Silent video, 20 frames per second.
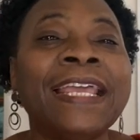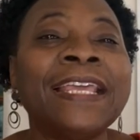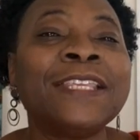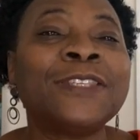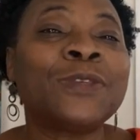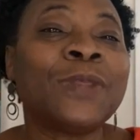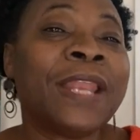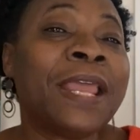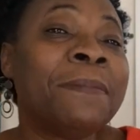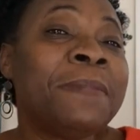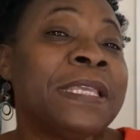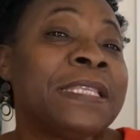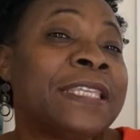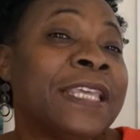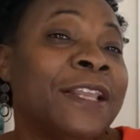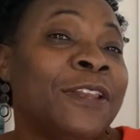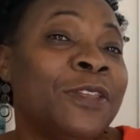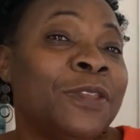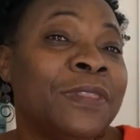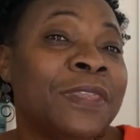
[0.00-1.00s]
So let me
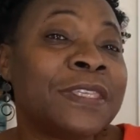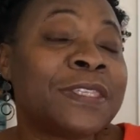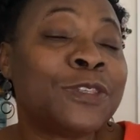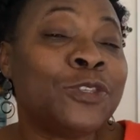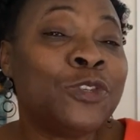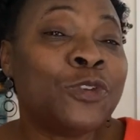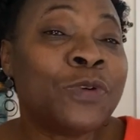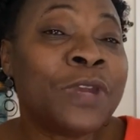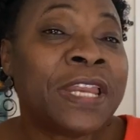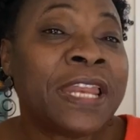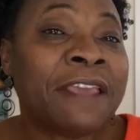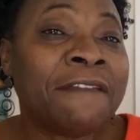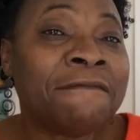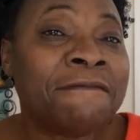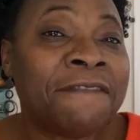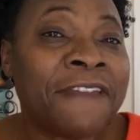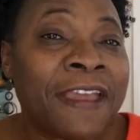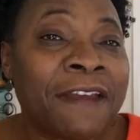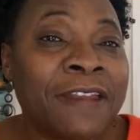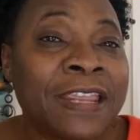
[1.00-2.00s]
tell you this. During a
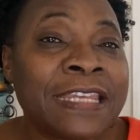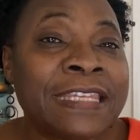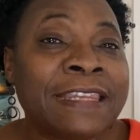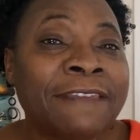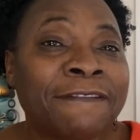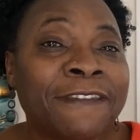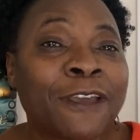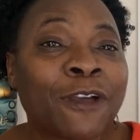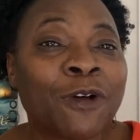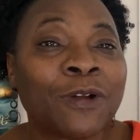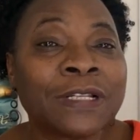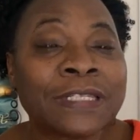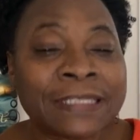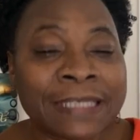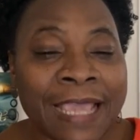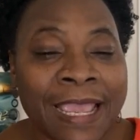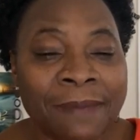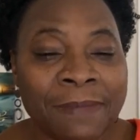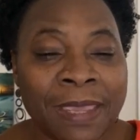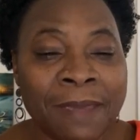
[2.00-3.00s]
very difficult
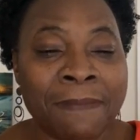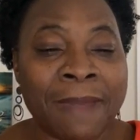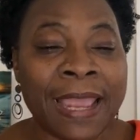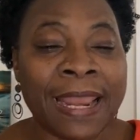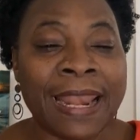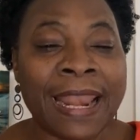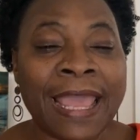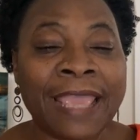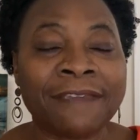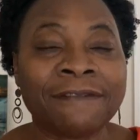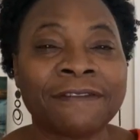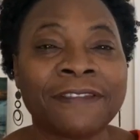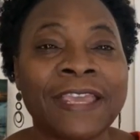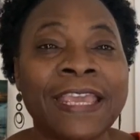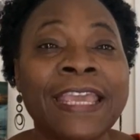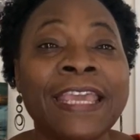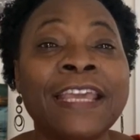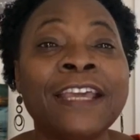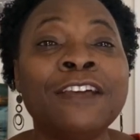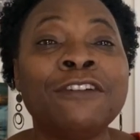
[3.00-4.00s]
time in my life,
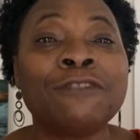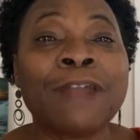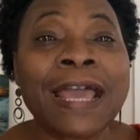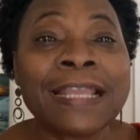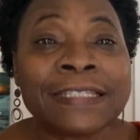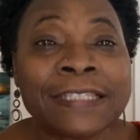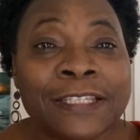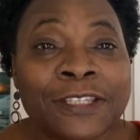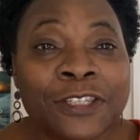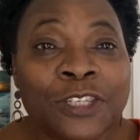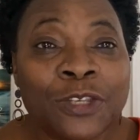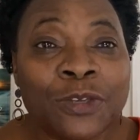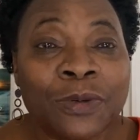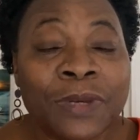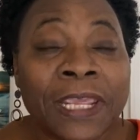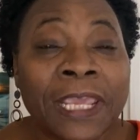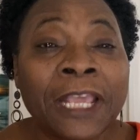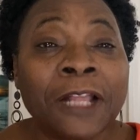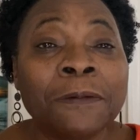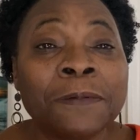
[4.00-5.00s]

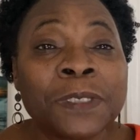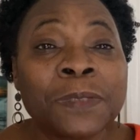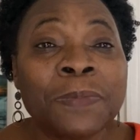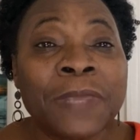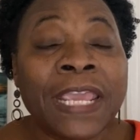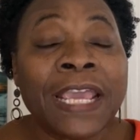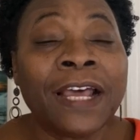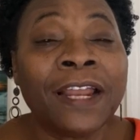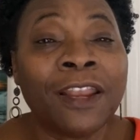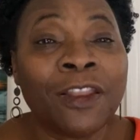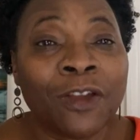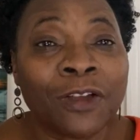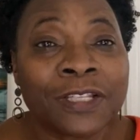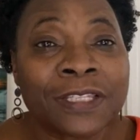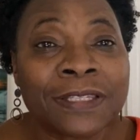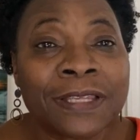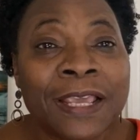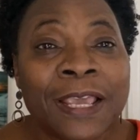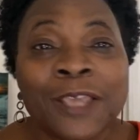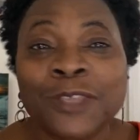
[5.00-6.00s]
gratitude helped me a
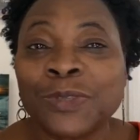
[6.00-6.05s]
lot.